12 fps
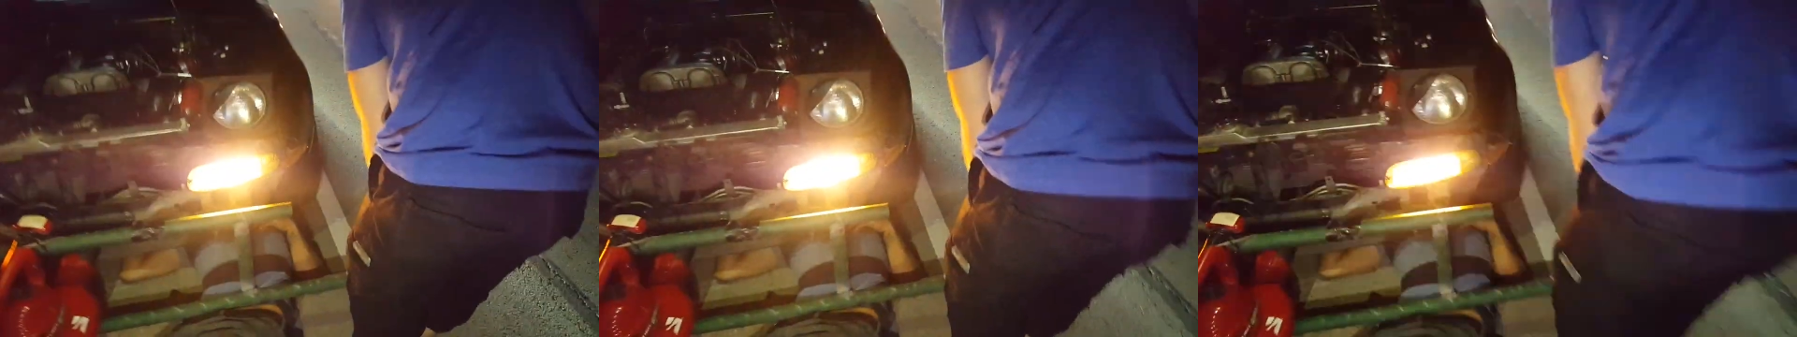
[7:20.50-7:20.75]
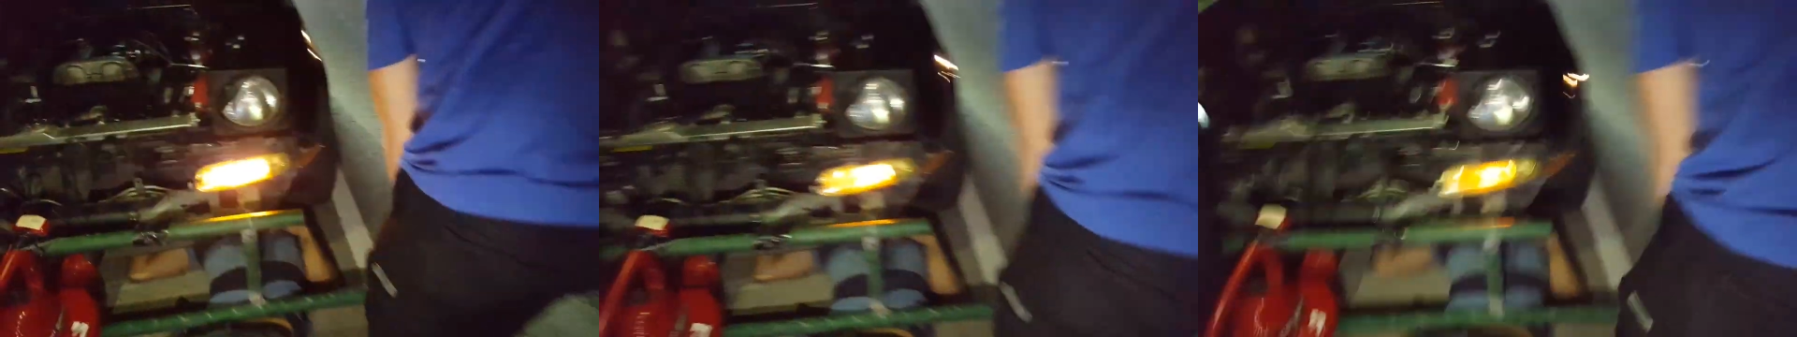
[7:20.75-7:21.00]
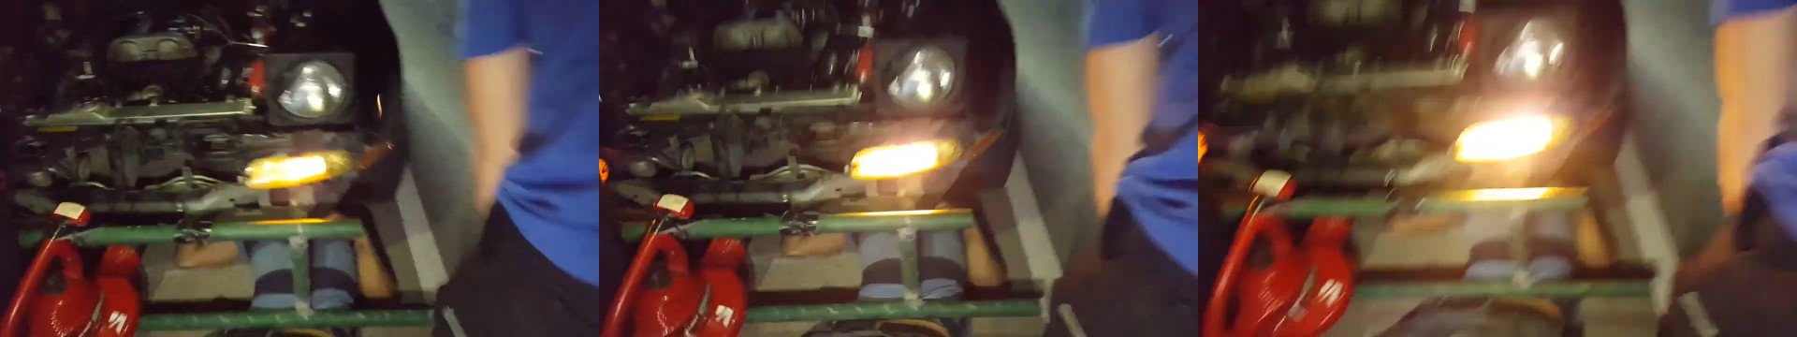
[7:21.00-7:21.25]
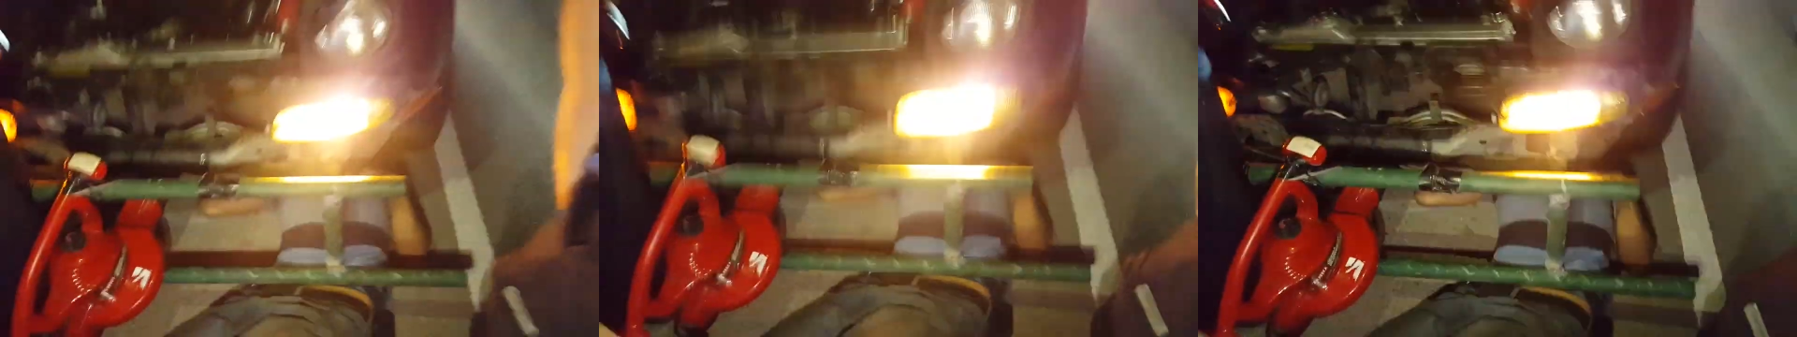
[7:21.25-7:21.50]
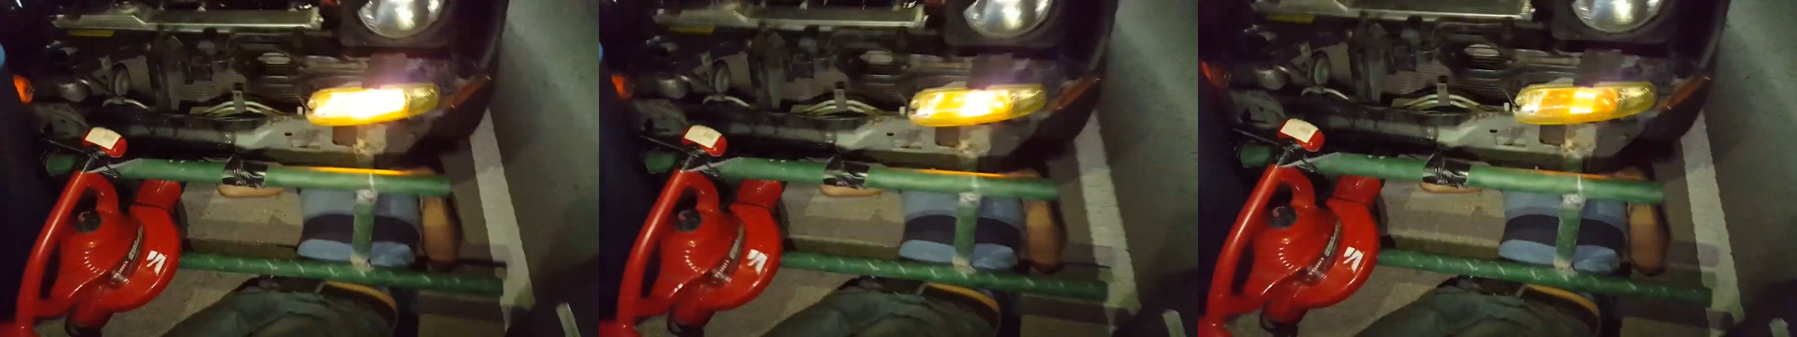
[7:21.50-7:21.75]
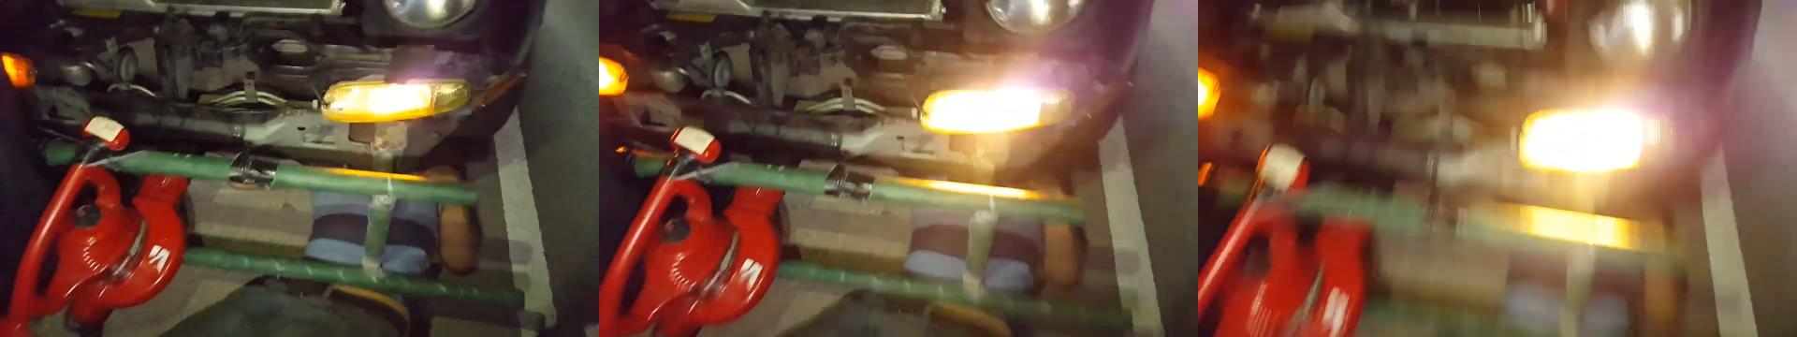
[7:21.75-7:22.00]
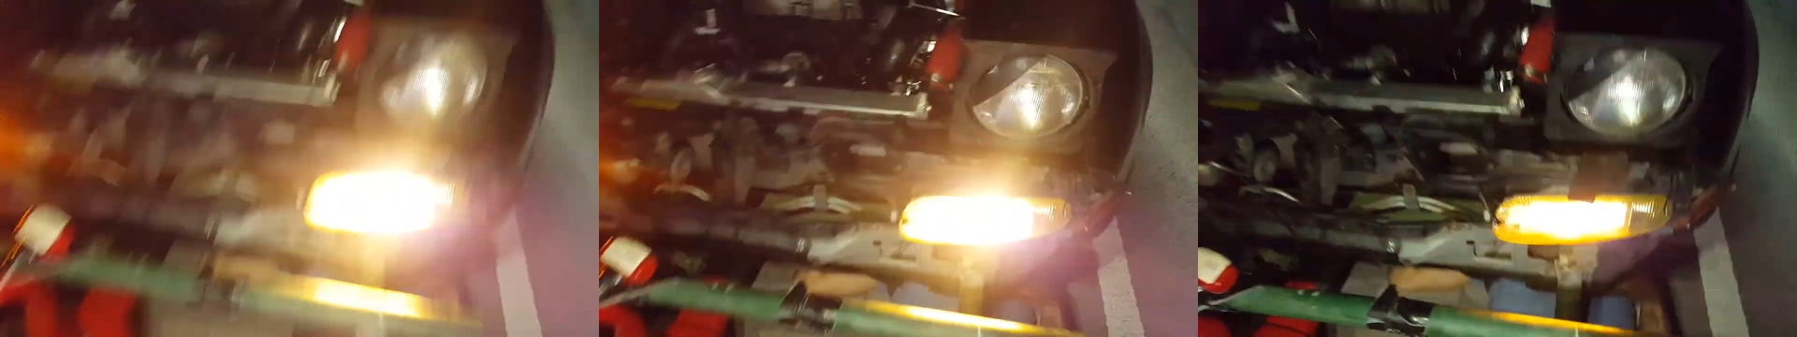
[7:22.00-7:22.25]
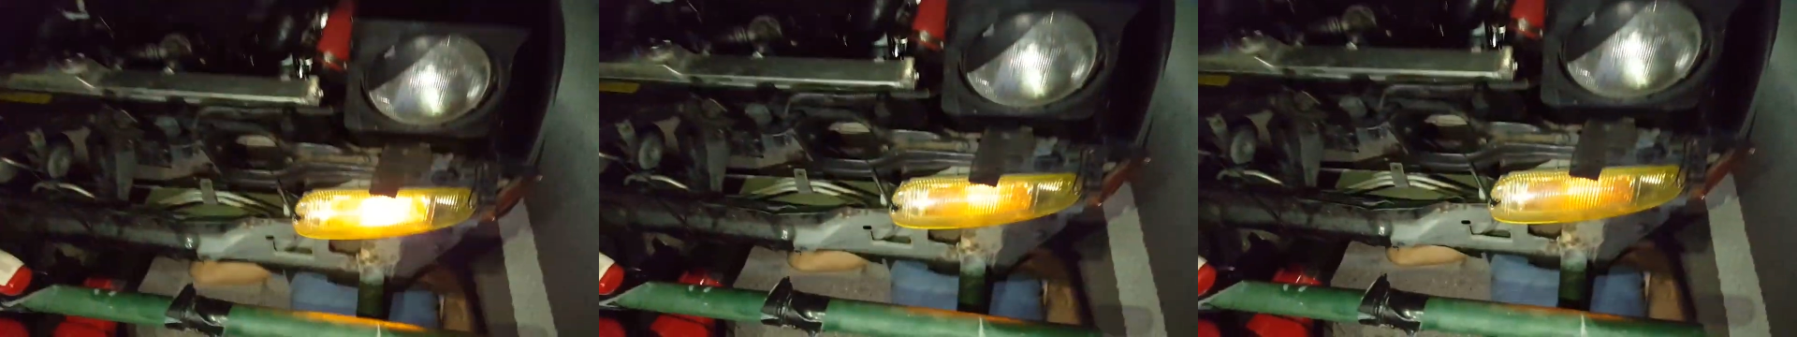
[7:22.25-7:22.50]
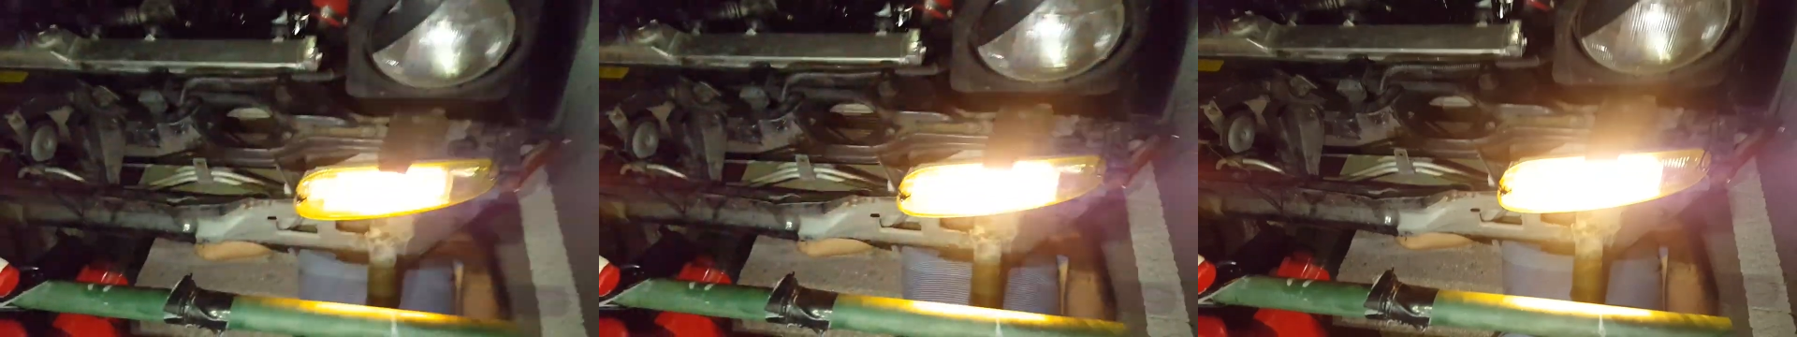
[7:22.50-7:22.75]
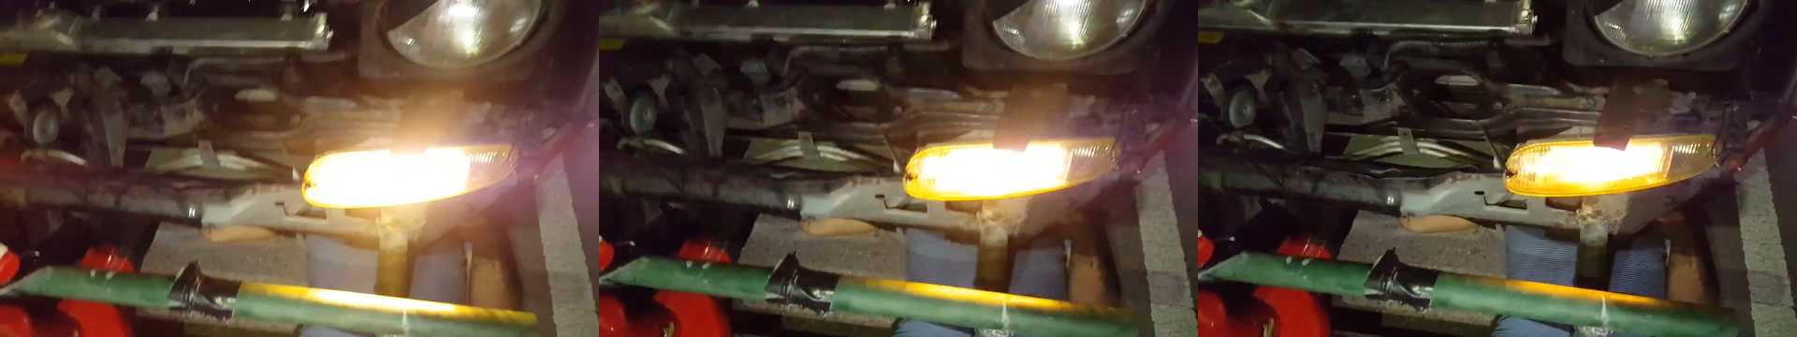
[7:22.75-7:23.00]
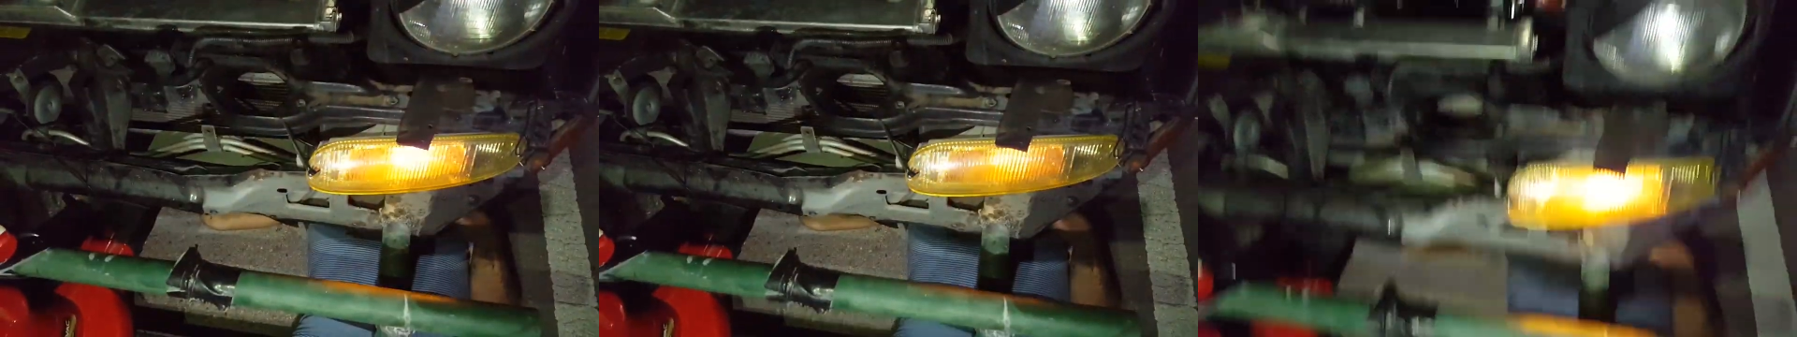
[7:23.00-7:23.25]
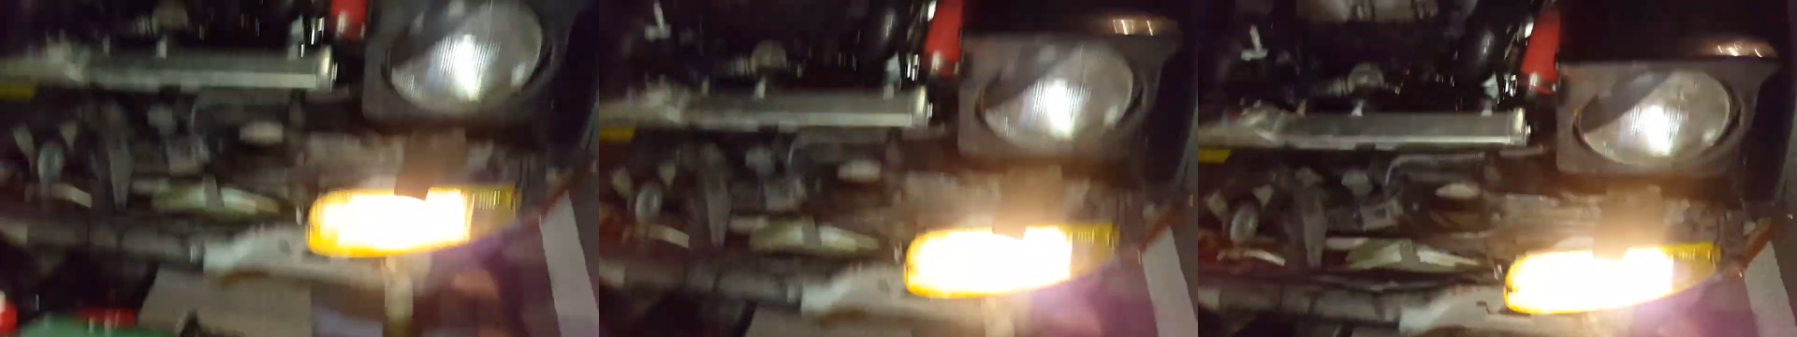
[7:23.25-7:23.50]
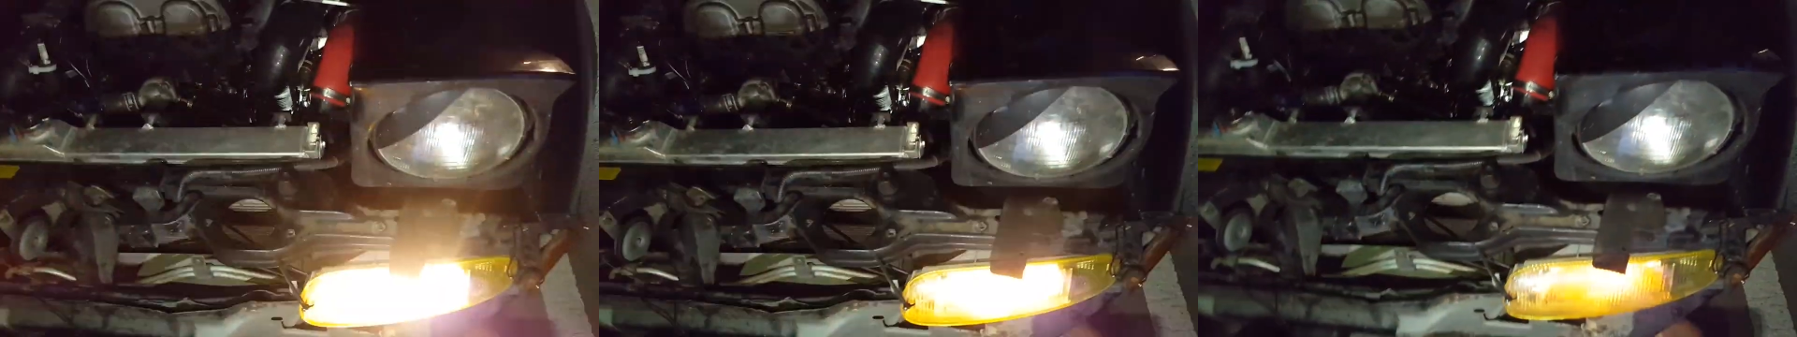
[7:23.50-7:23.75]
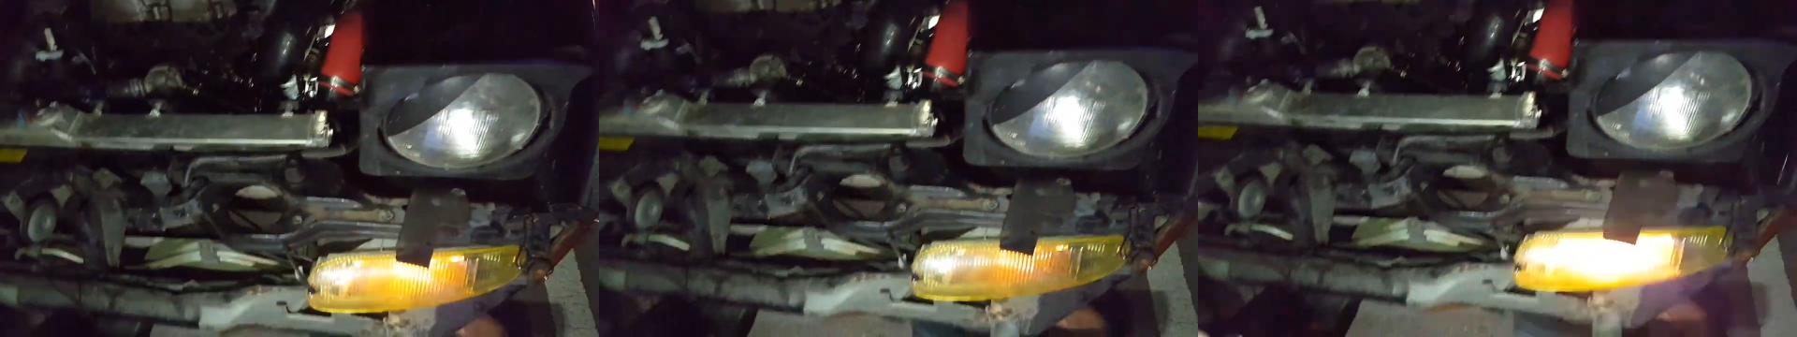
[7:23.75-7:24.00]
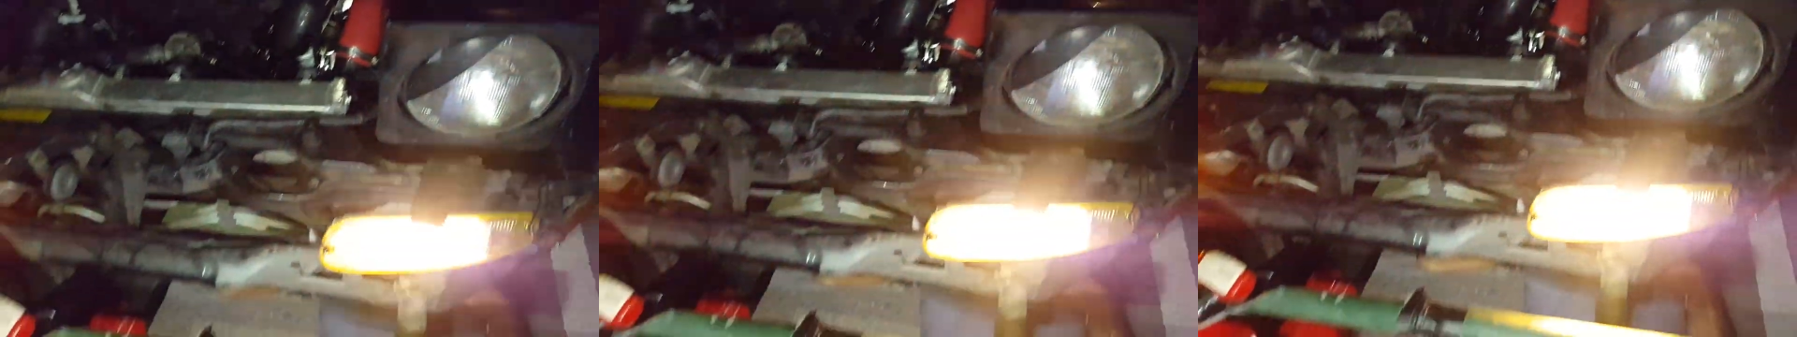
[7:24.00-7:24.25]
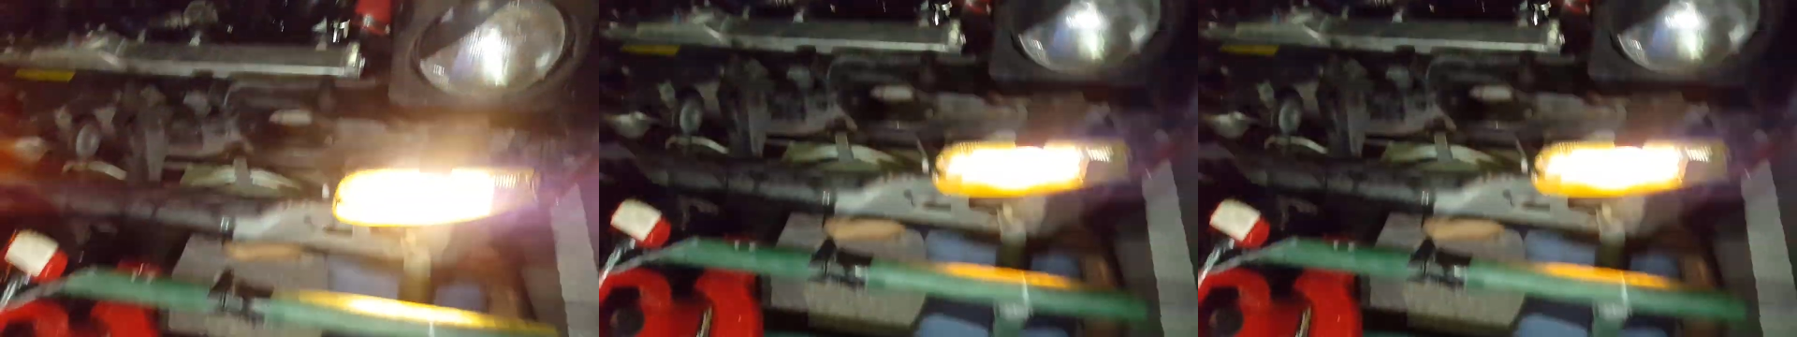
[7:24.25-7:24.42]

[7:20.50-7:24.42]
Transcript: No face is visible, so there are no lips to read.